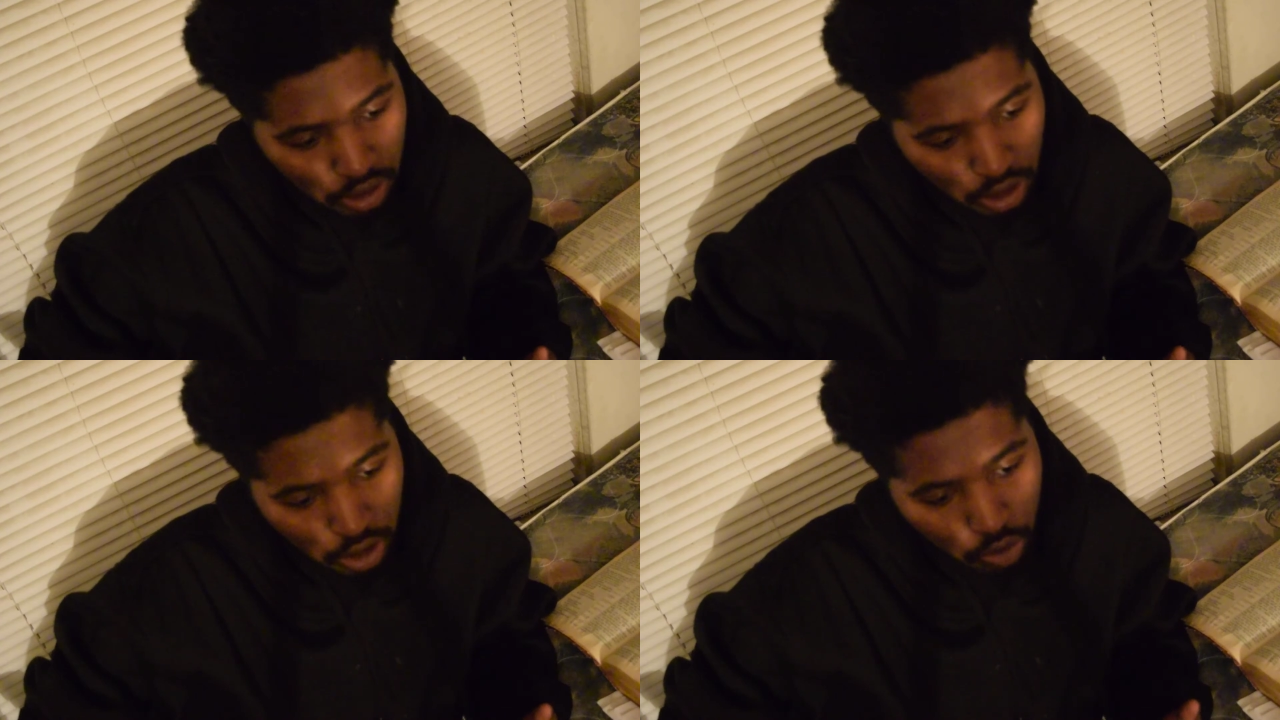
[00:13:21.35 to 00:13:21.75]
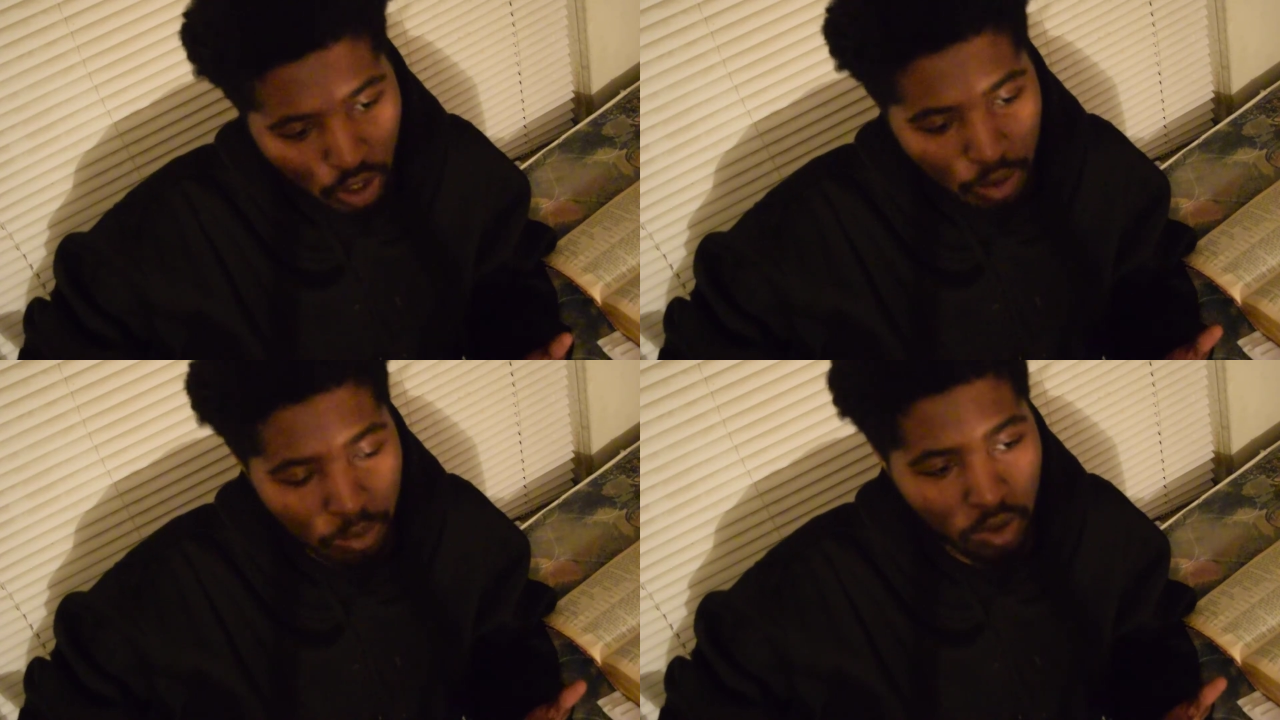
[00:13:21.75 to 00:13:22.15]
then you
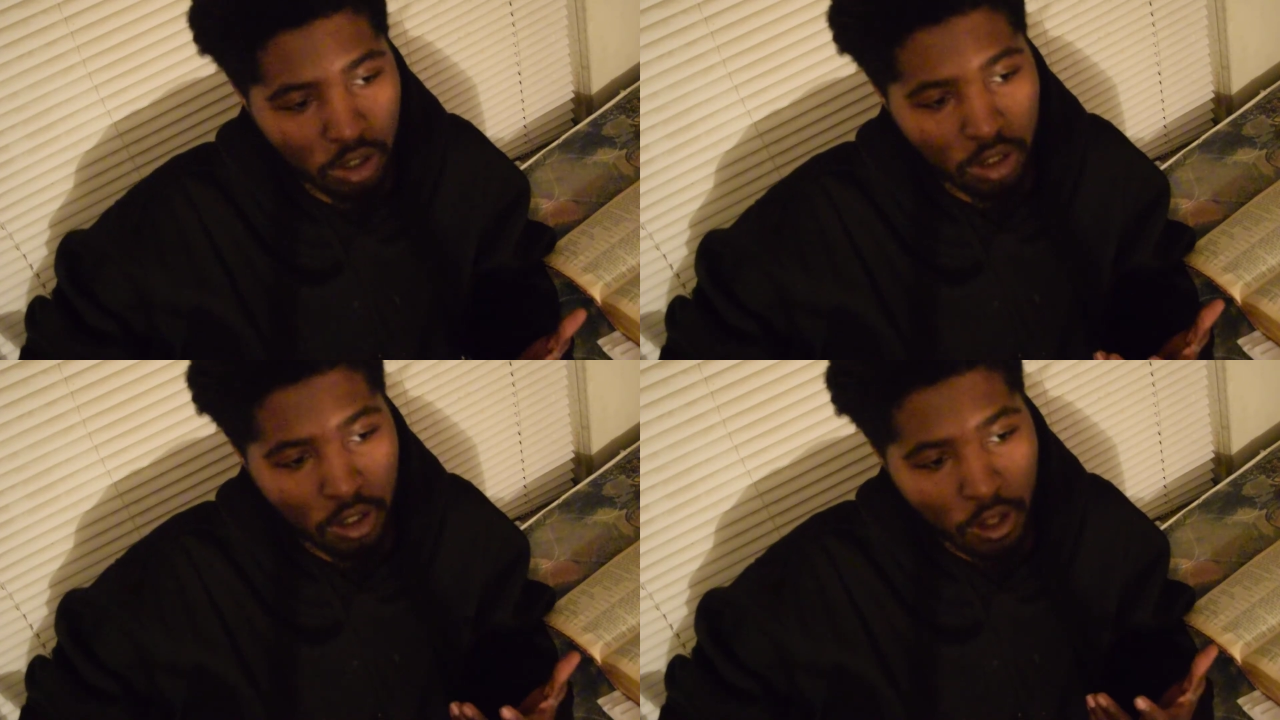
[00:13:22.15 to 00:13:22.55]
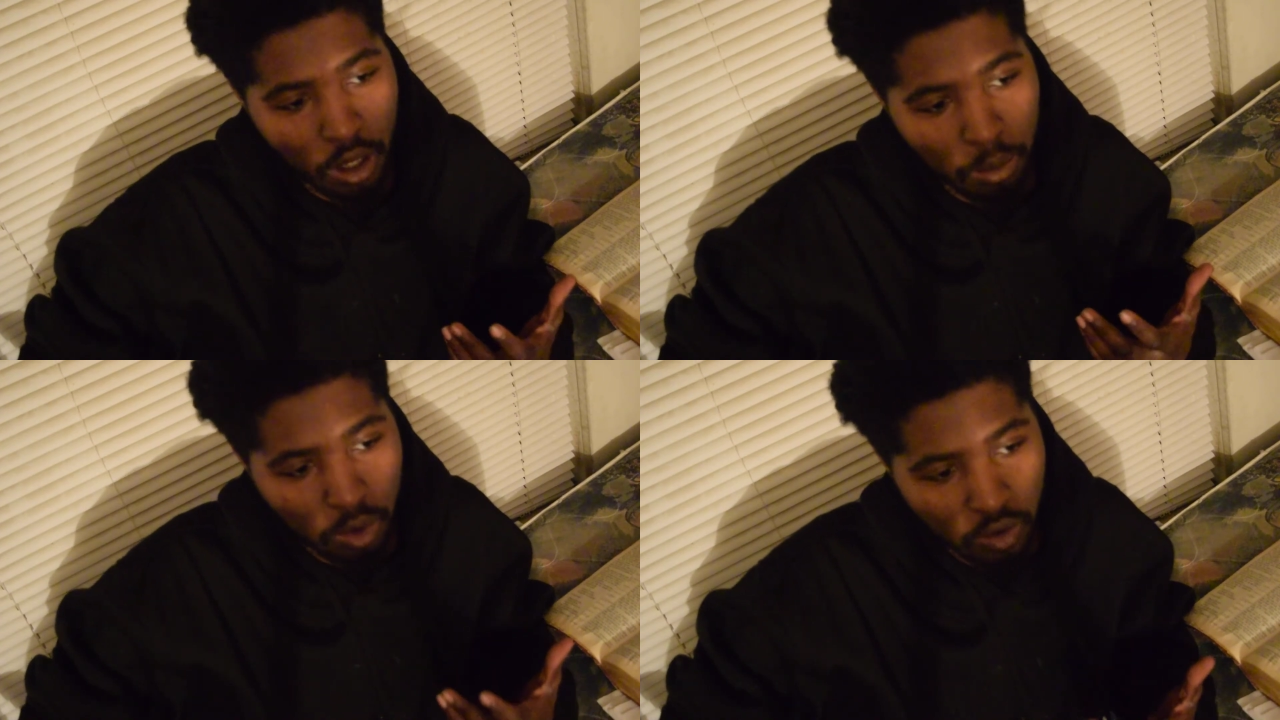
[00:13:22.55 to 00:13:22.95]
able to
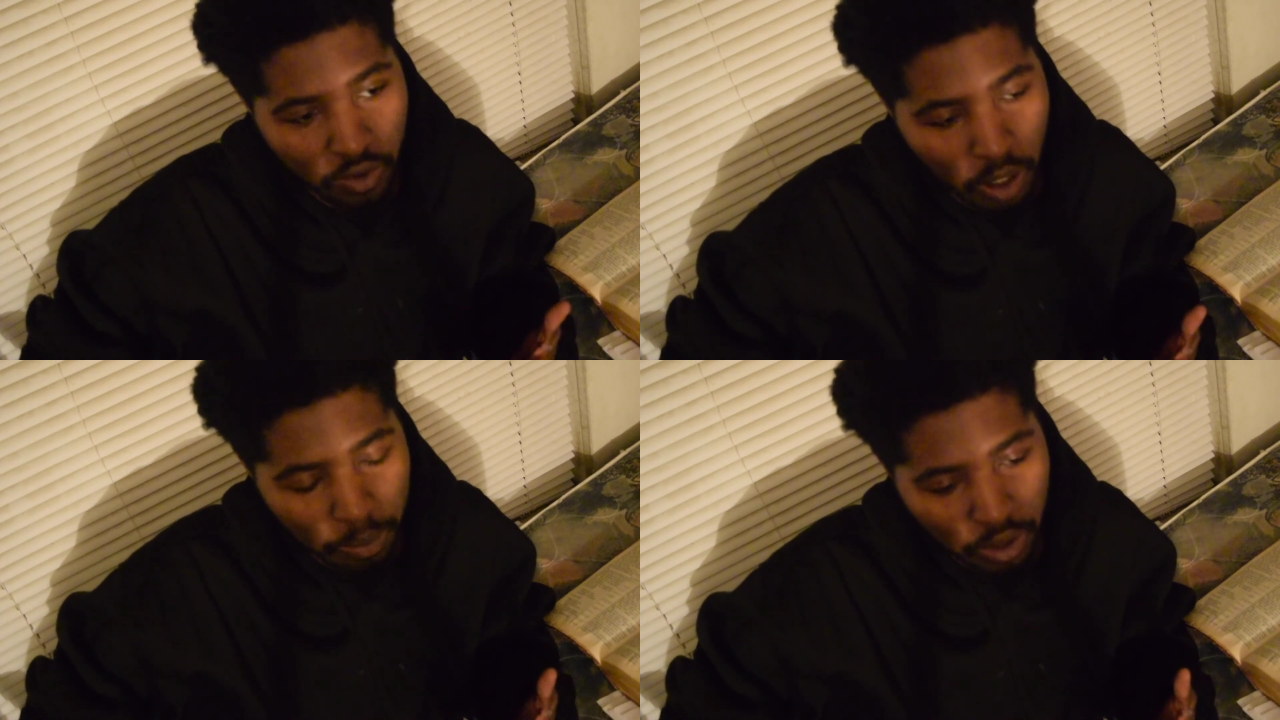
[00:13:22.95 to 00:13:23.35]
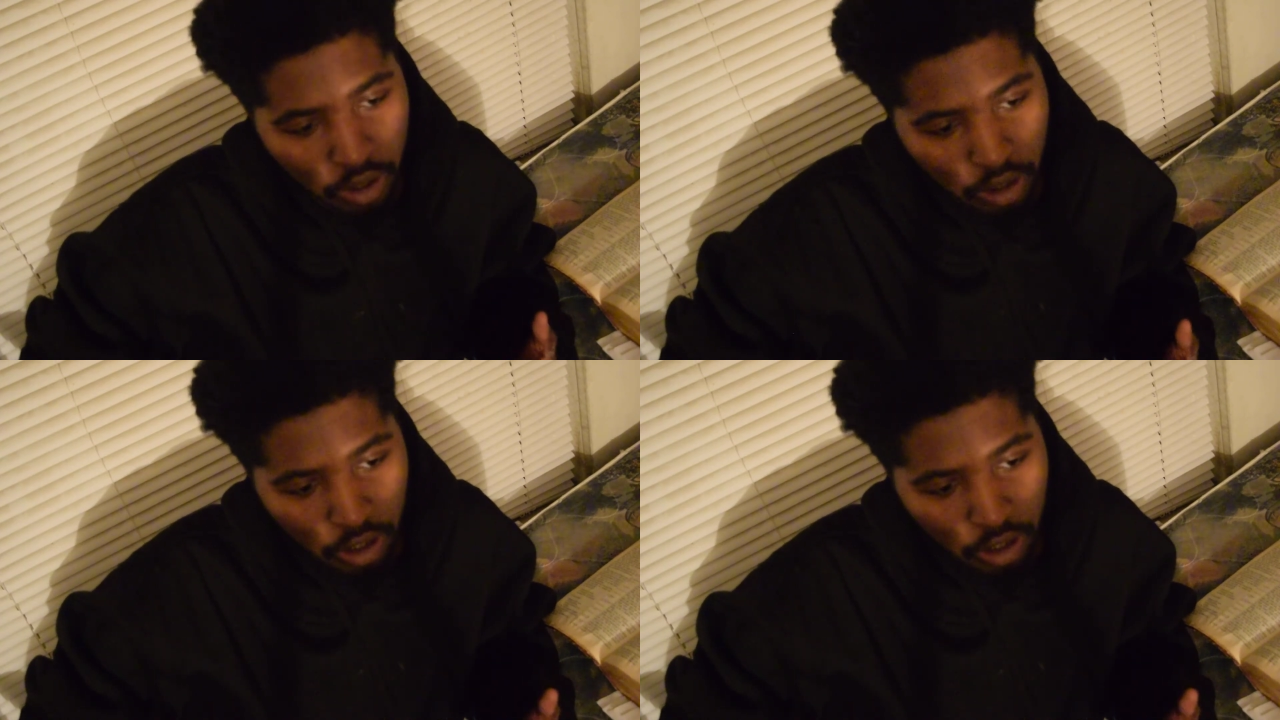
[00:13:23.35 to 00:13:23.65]
move up and